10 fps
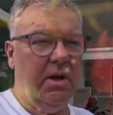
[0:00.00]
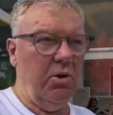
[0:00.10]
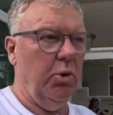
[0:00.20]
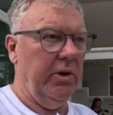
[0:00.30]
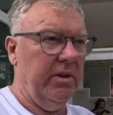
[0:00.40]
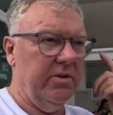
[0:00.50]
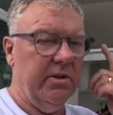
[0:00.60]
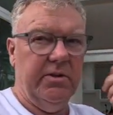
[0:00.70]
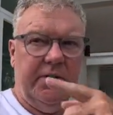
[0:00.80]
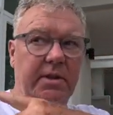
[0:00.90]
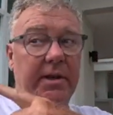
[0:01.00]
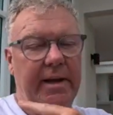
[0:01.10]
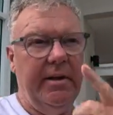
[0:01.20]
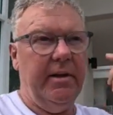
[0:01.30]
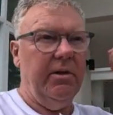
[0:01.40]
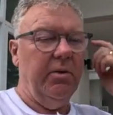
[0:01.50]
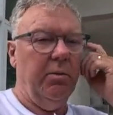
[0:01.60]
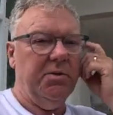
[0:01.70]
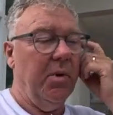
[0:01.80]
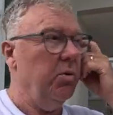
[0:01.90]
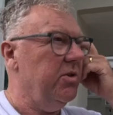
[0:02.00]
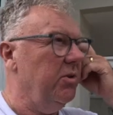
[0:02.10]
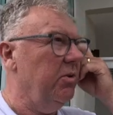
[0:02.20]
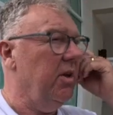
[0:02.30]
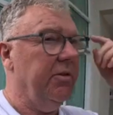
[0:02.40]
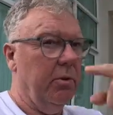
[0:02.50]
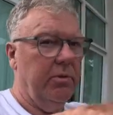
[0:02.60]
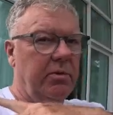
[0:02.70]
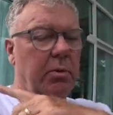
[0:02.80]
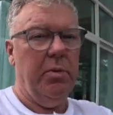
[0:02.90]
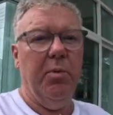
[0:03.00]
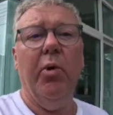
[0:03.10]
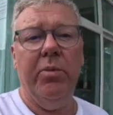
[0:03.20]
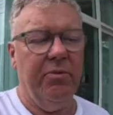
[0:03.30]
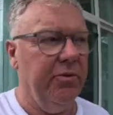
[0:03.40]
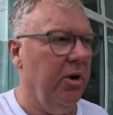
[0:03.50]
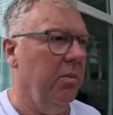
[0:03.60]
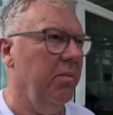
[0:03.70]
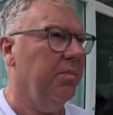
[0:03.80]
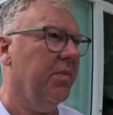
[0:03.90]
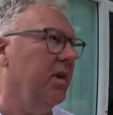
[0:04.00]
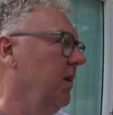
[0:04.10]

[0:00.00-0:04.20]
according to, to the lady that we spoke to, that, they, that we bought them from.